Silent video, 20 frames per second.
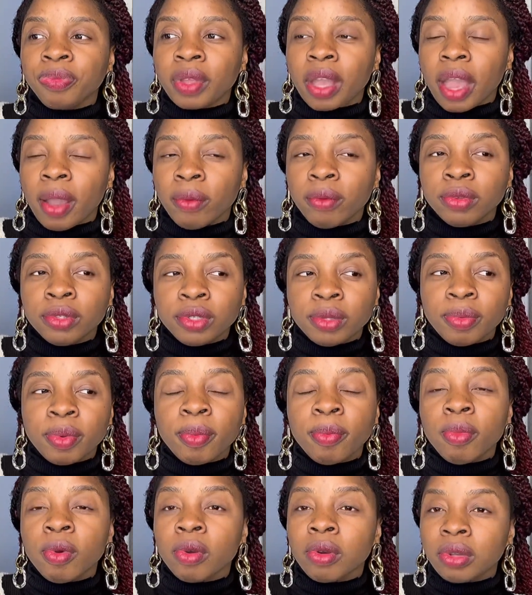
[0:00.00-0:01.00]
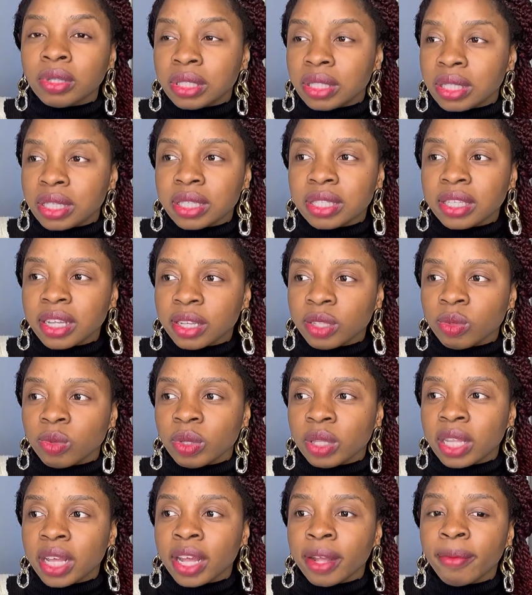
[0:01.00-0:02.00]
i want to be more consistent
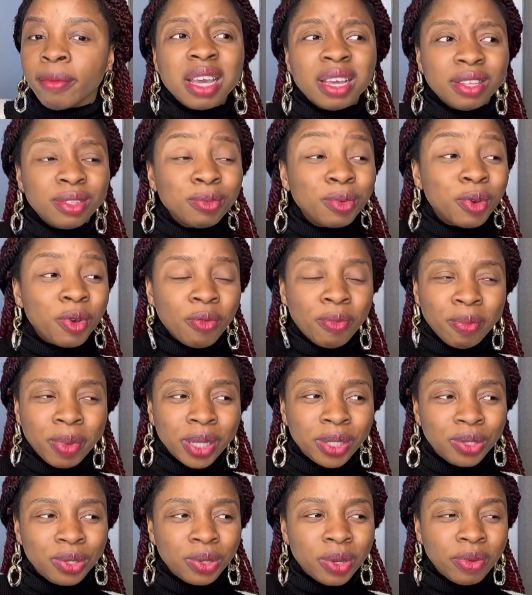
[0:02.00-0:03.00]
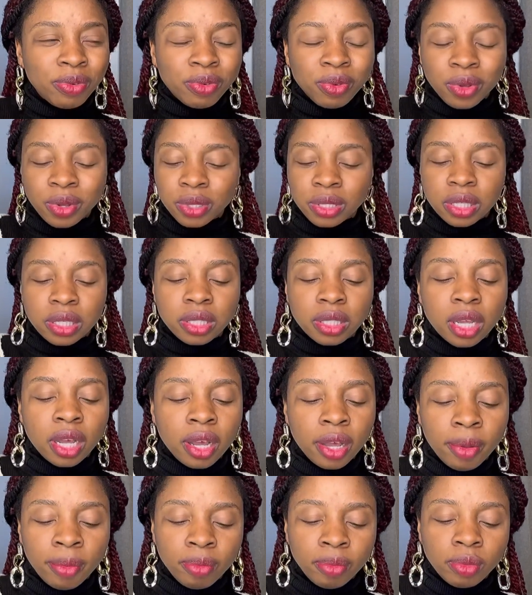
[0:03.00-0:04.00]
with that book of Matthew, I've forgotten
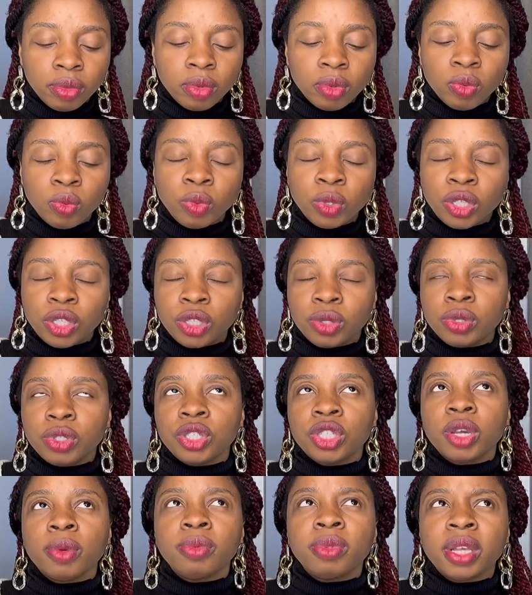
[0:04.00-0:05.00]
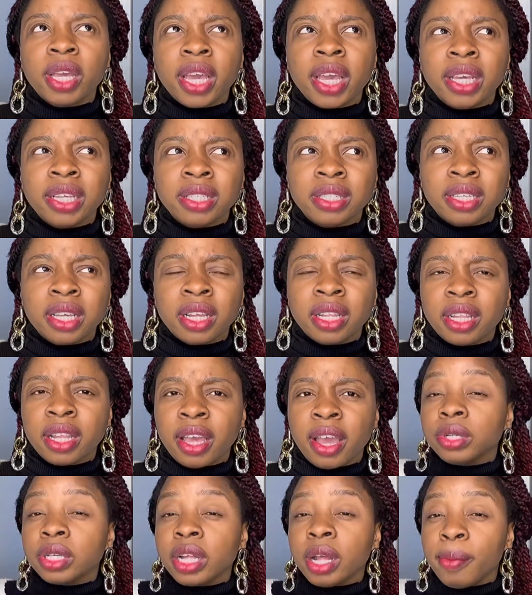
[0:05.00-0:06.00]
um which chapter exactly.
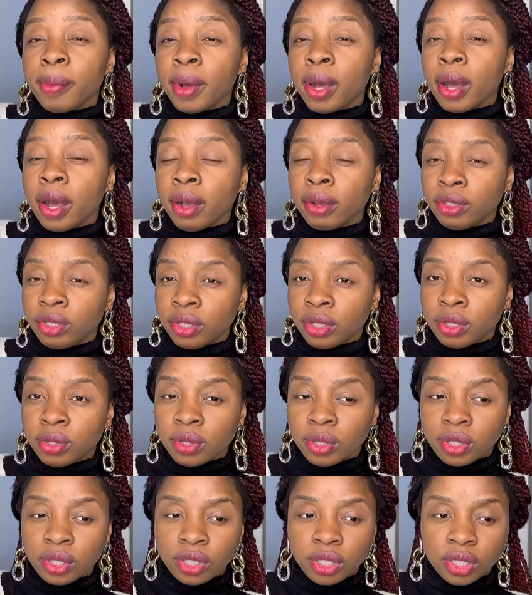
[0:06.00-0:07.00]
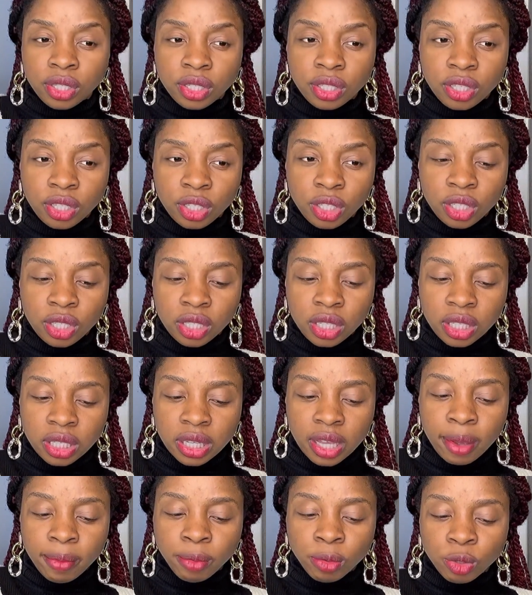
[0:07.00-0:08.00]
Talking about how Jesus was teaching his
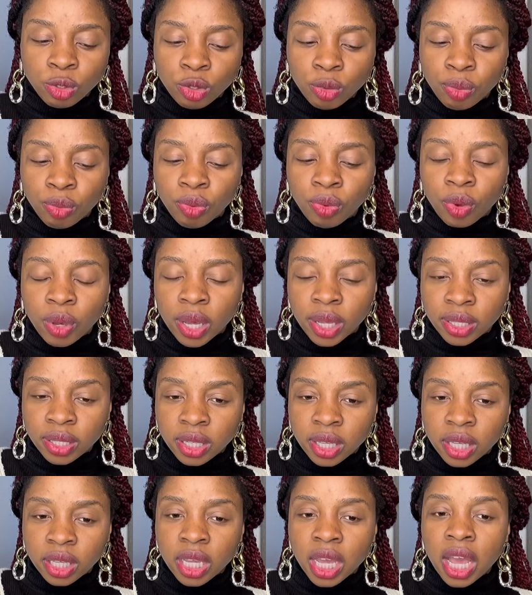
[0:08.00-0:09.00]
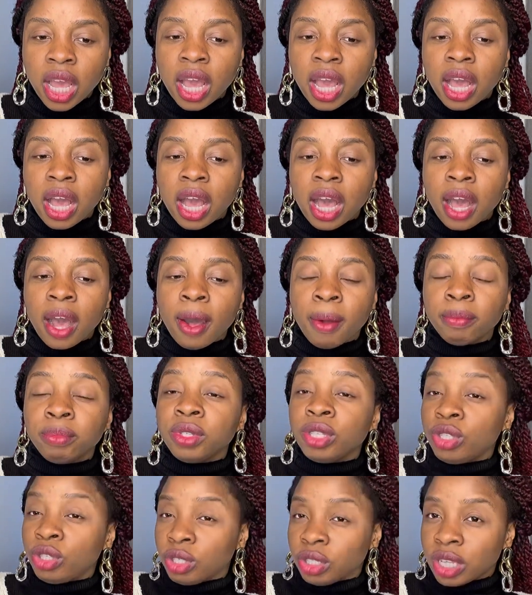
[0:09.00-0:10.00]
disciples to pray and say, um,
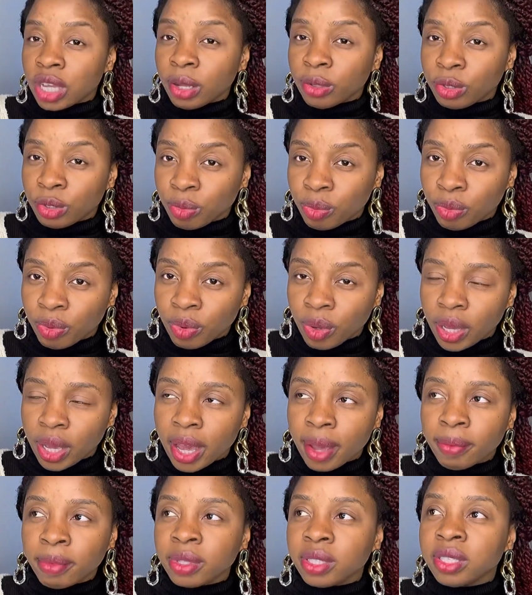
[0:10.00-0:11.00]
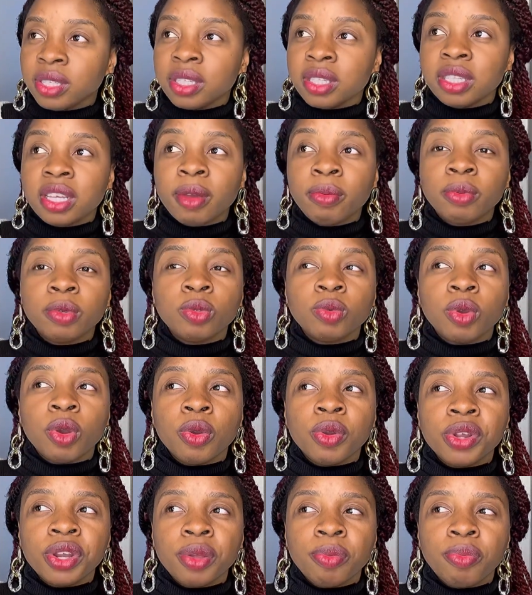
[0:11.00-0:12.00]
teach us how to pray. I mean, the disciples were
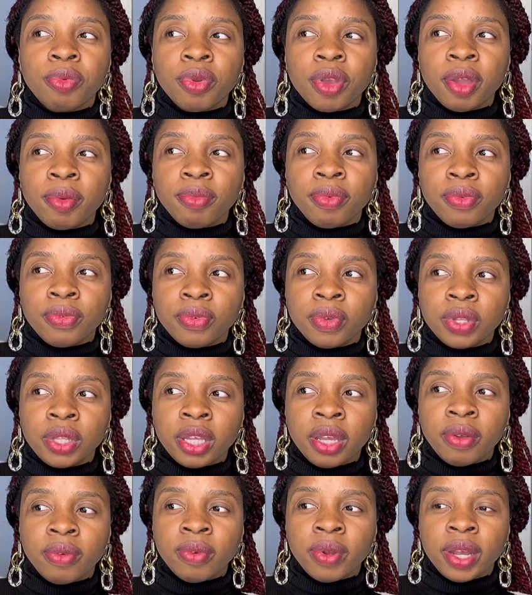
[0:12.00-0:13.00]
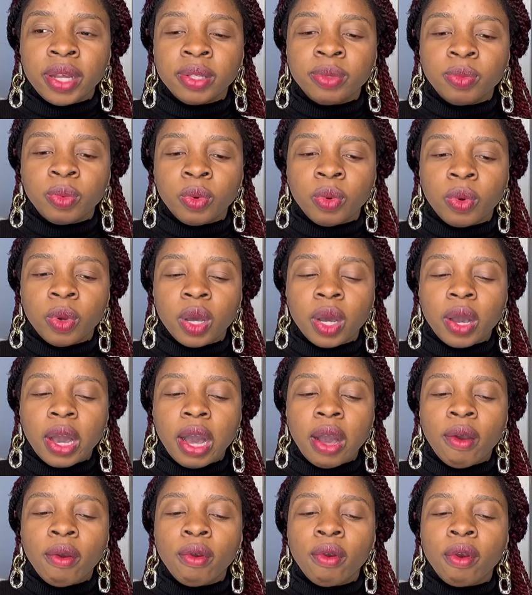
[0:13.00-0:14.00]
already praying before then, right? But
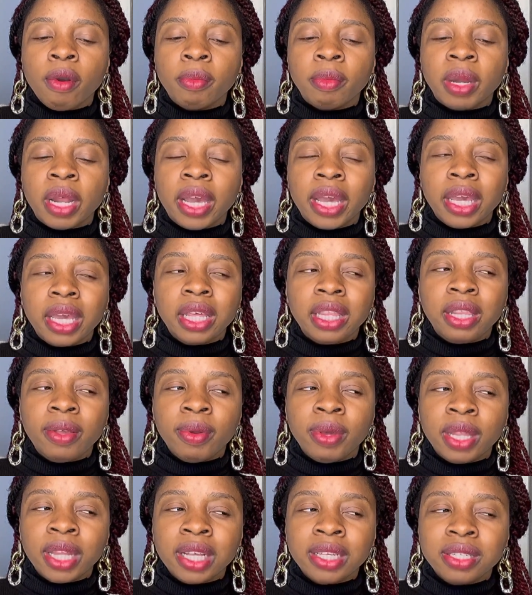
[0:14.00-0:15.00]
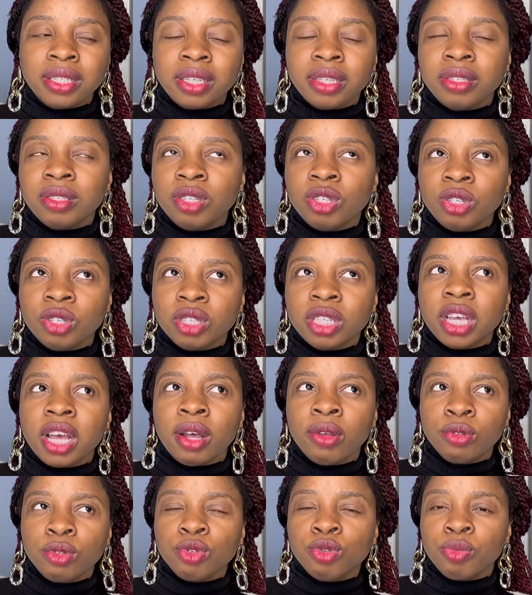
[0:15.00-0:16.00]
how come like they were not saying teach us
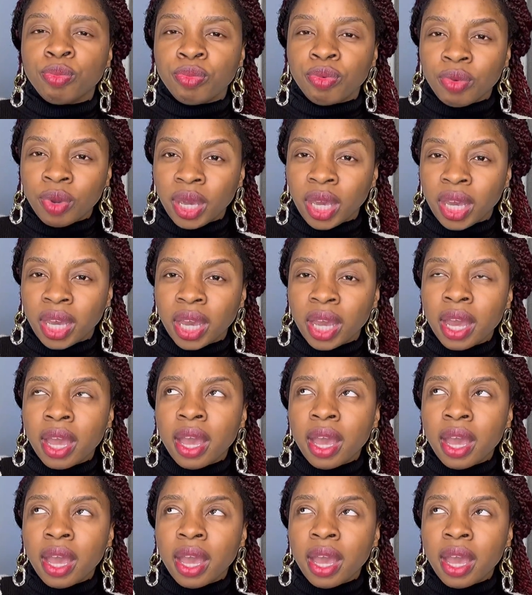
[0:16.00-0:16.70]
how to pray?